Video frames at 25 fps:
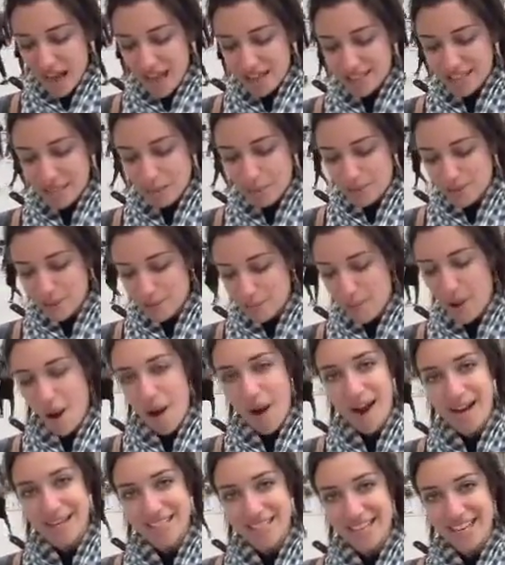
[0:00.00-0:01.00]
I stumbled
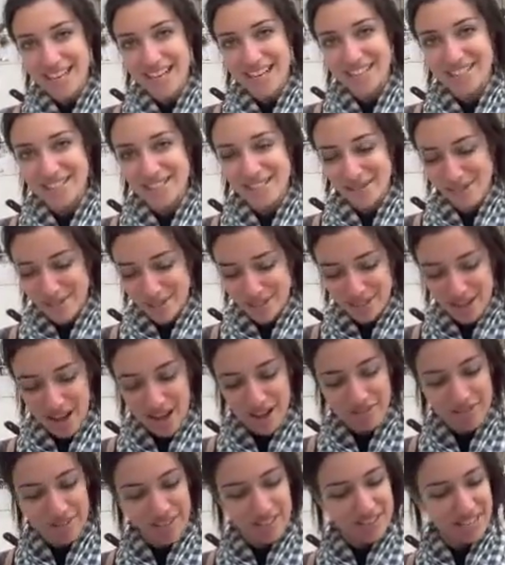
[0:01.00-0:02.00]
upon a tourist
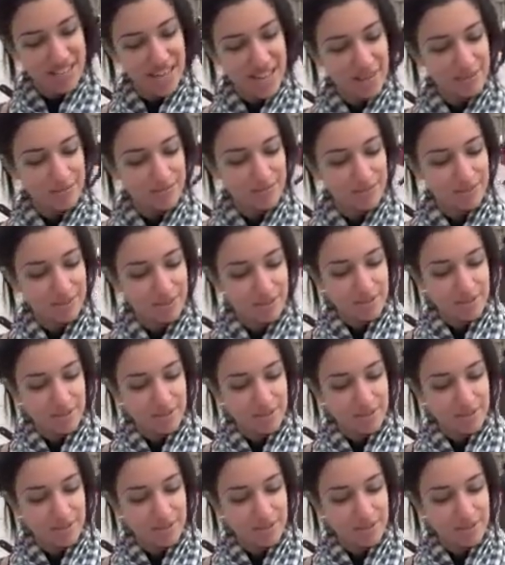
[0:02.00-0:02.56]
office and